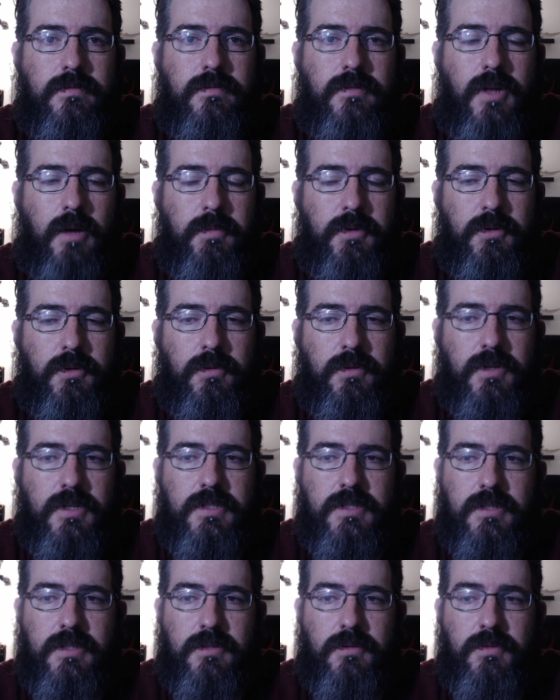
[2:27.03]
I'd be doing this,
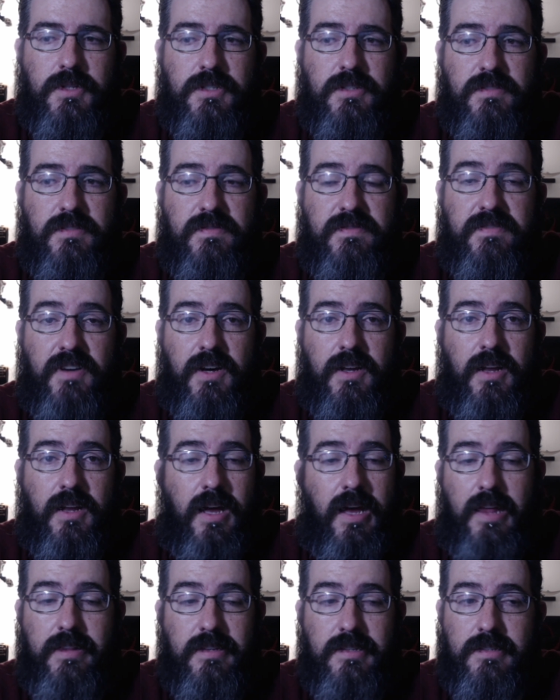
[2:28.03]
and doing this is fun.
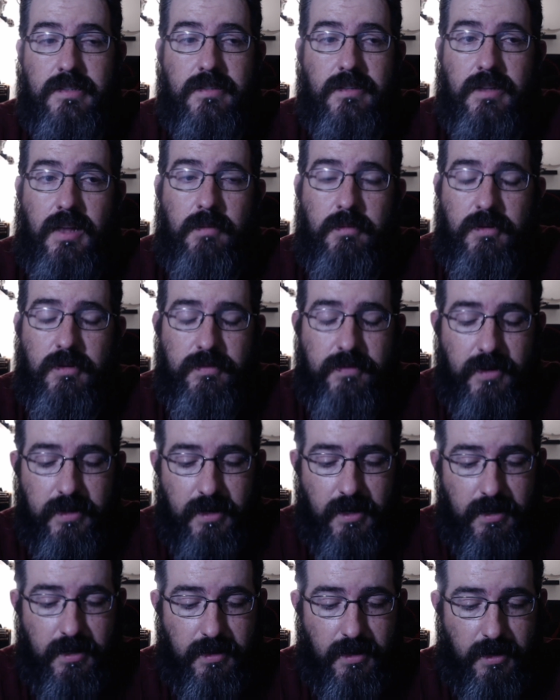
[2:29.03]
This is a lot more fun than
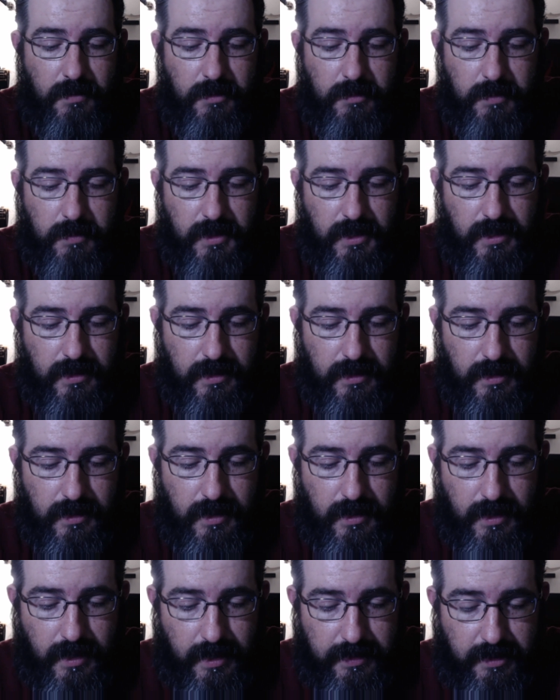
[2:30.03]
I thought it would be.
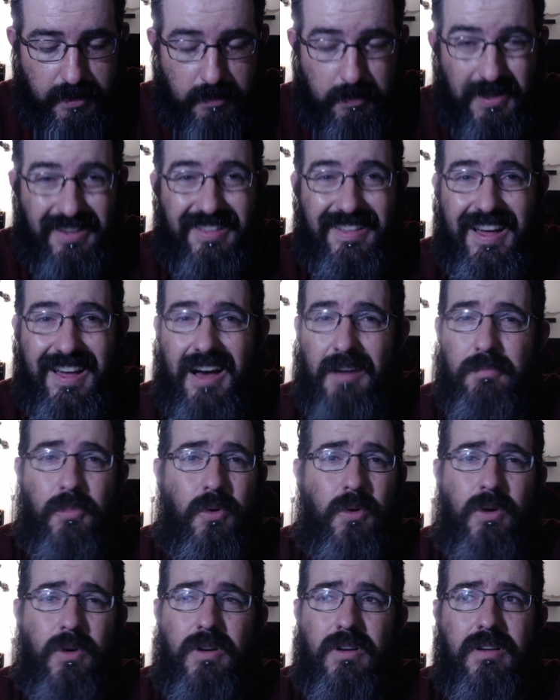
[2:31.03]
I thought it'd be a lot
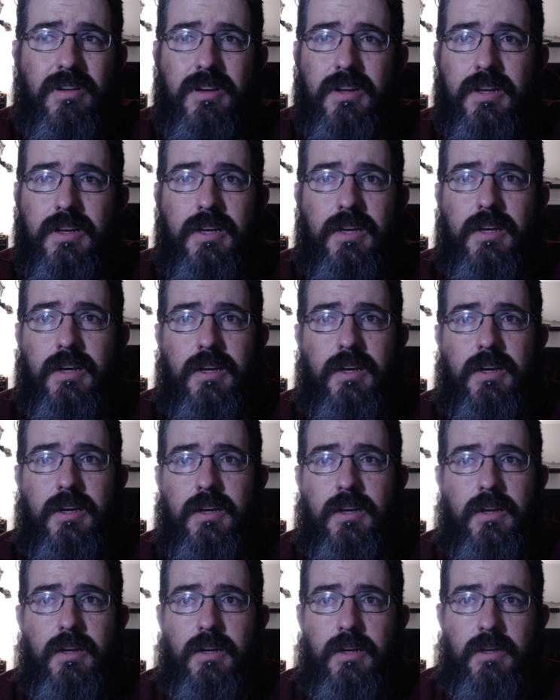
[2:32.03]
more
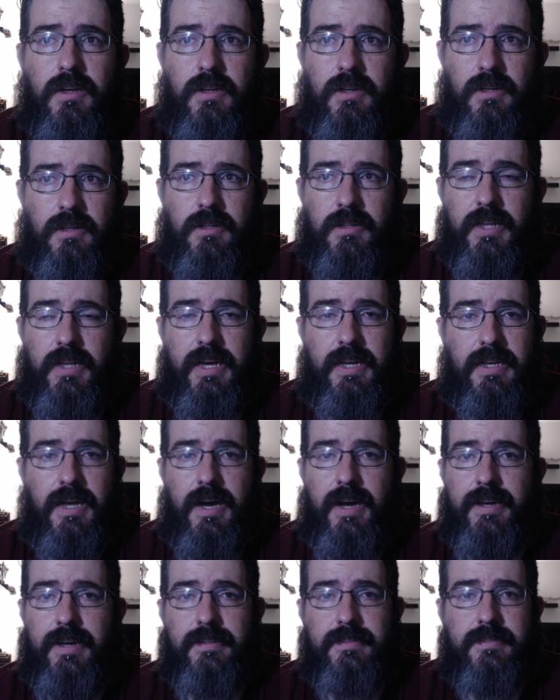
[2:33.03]
late
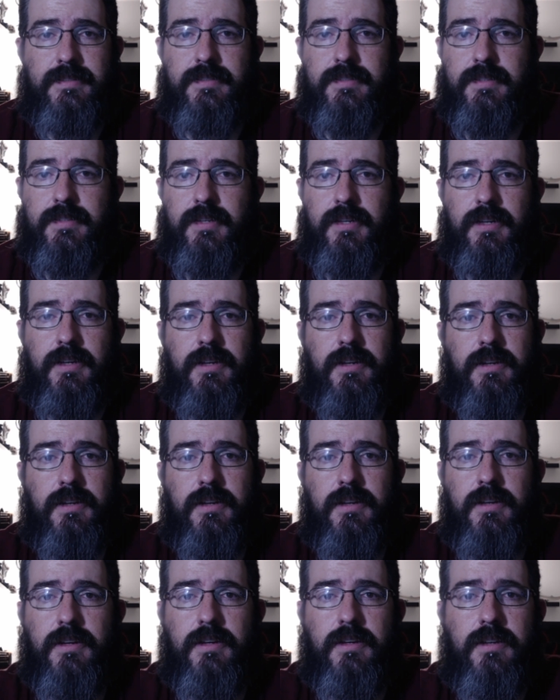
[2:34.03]
nights,
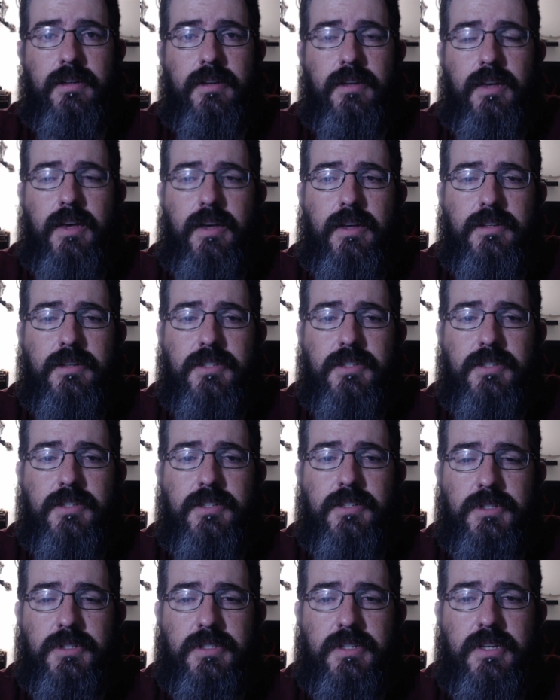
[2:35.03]
and it would
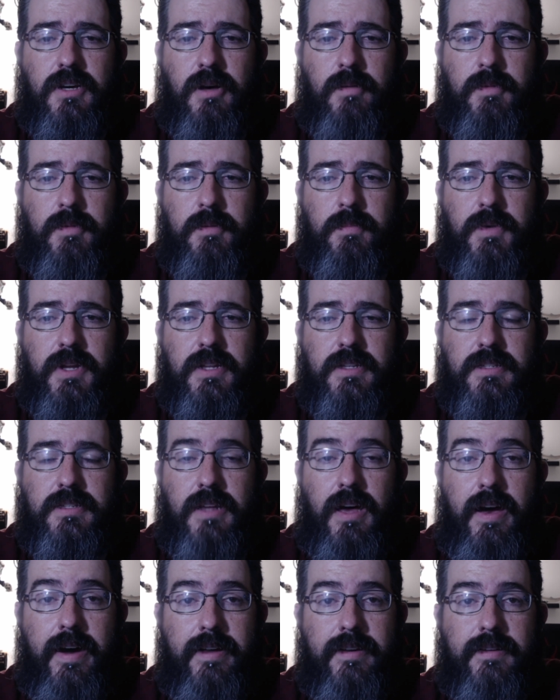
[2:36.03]
just kill me. But it's not.